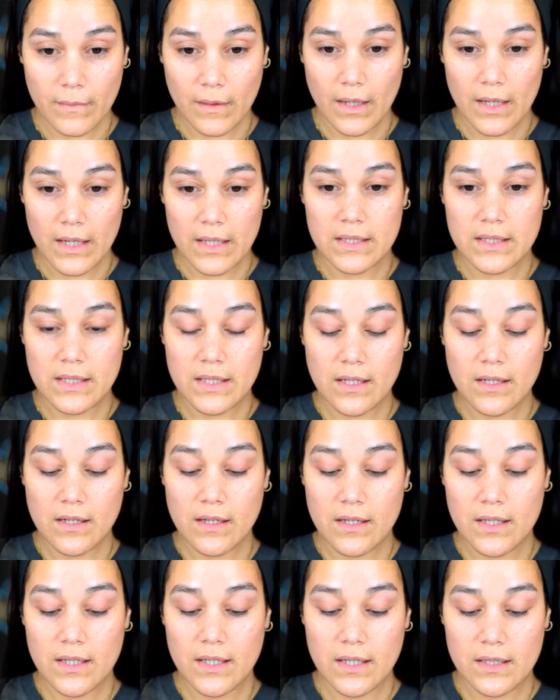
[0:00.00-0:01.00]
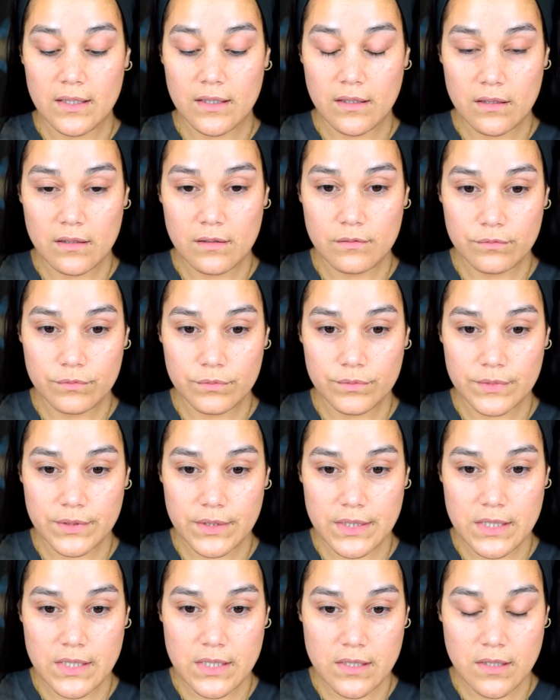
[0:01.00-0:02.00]
And then,
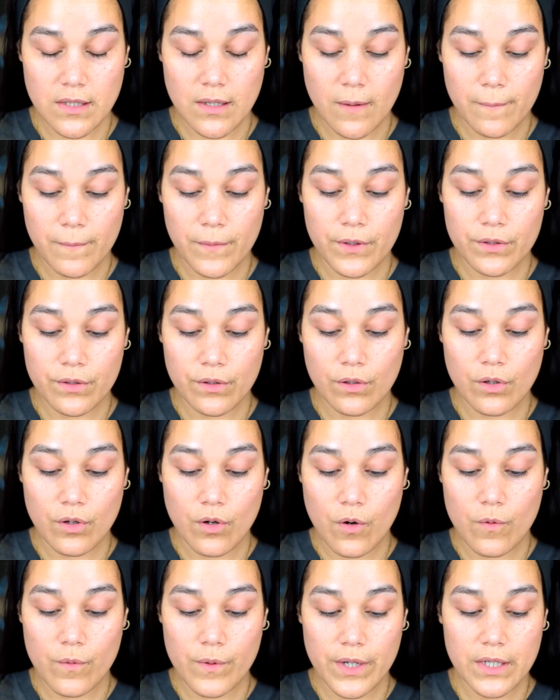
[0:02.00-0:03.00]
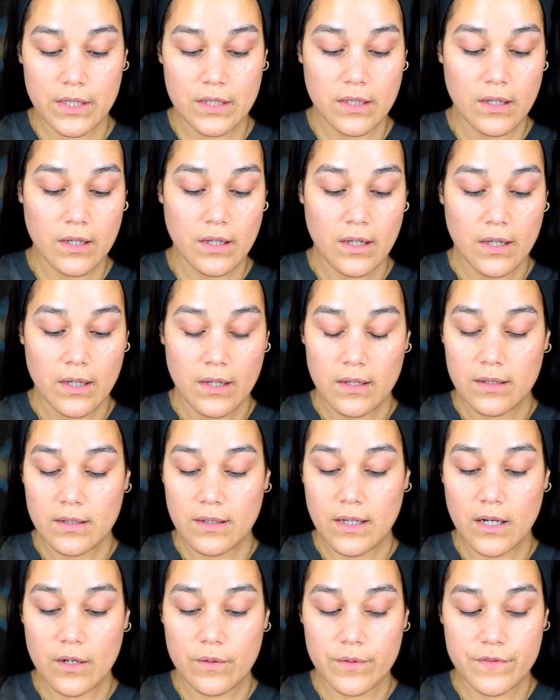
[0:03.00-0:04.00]
let's see, I'm gonna go in
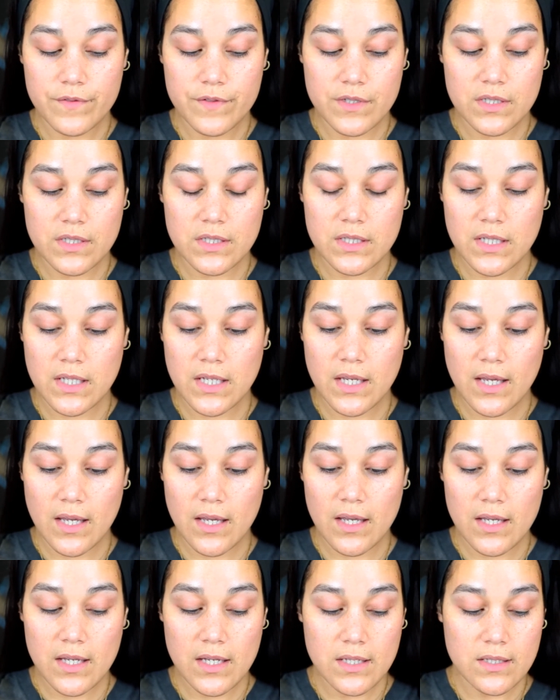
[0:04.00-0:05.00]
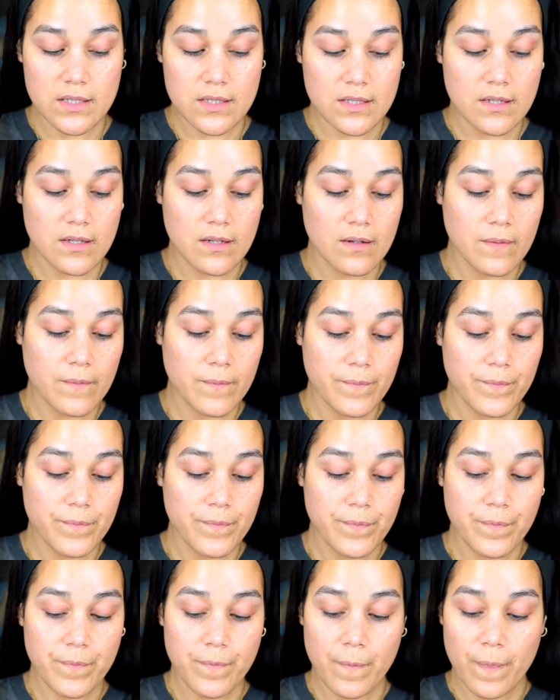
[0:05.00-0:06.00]
now with C8
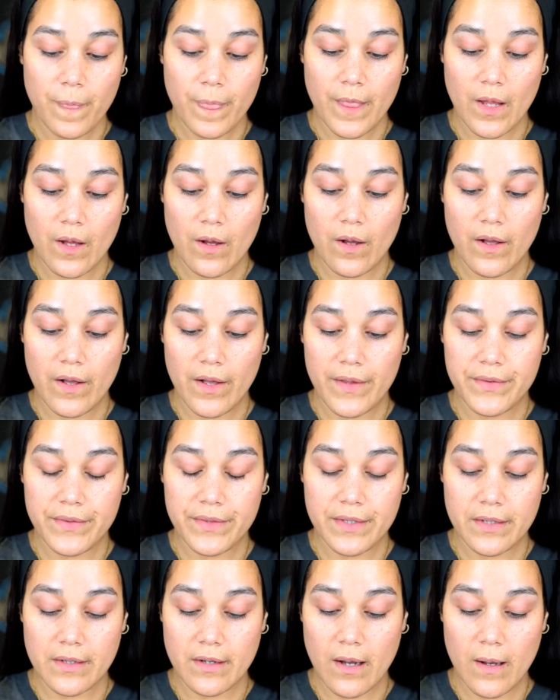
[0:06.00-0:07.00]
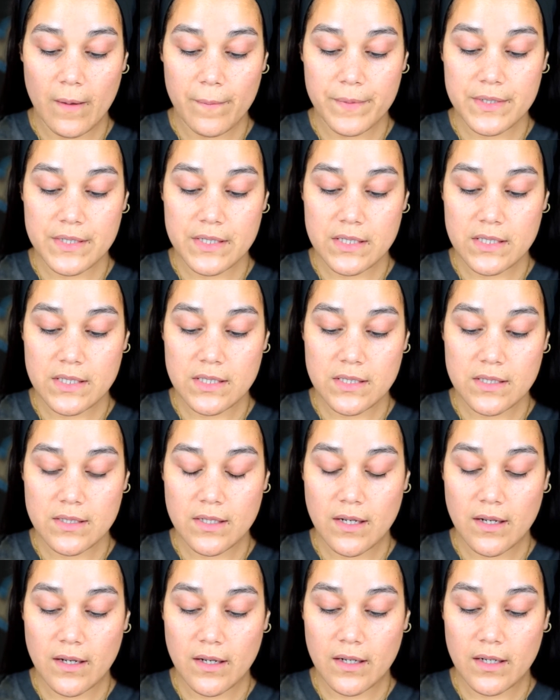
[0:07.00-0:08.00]
on the opposite
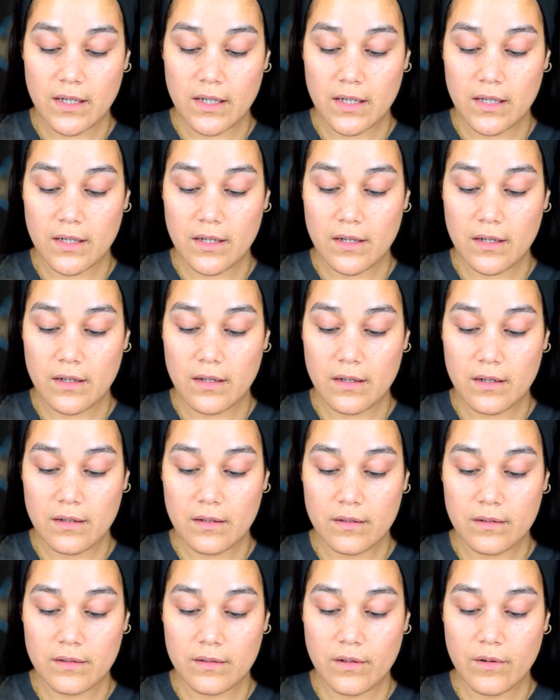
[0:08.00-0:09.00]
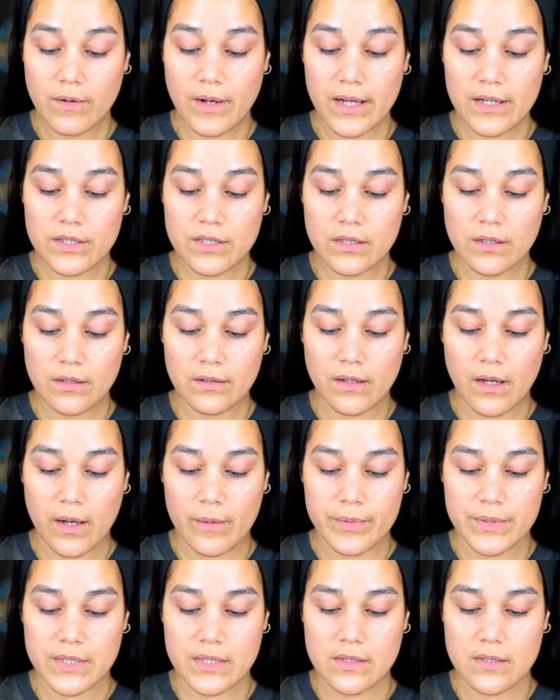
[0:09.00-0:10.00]
side. No, actually on the
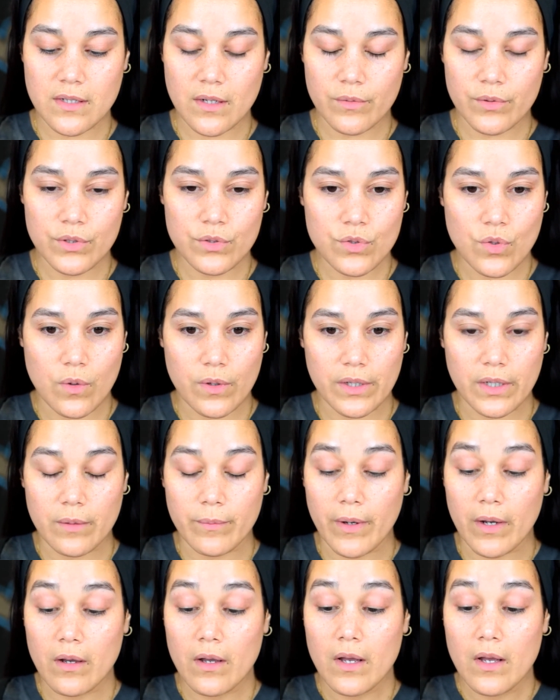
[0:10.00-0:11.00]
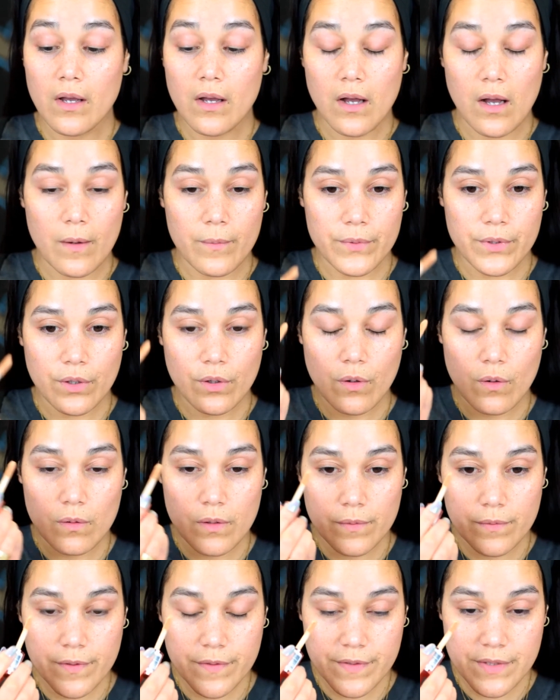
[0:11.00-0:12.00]
opposite side. What are you talking about? I'm gonna go
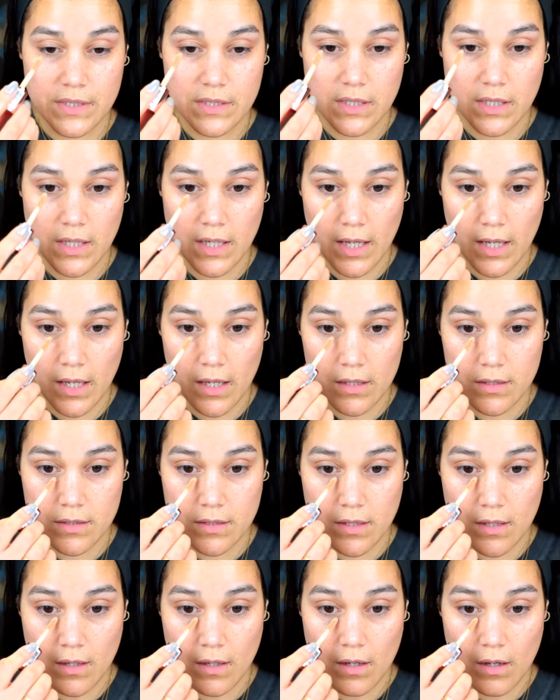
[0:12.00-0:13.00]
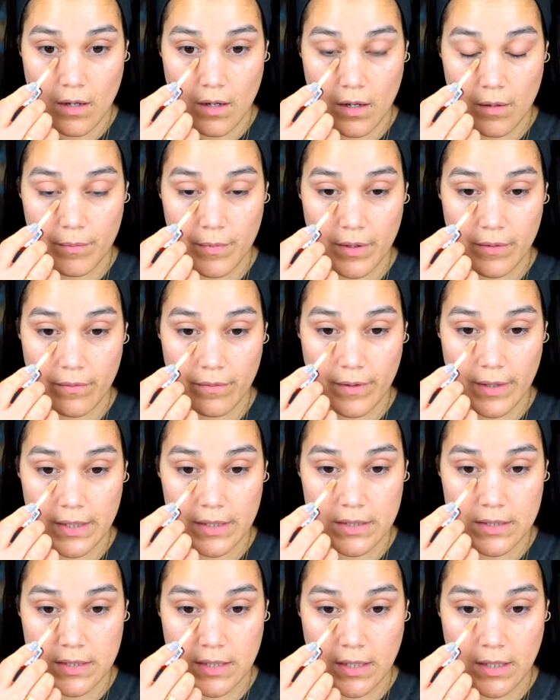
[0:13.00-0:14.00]
in with C8 on my
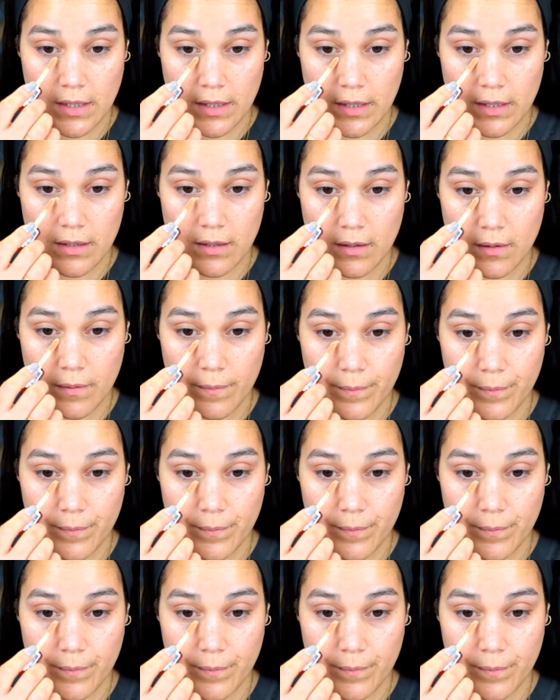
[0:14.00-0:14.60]
right side.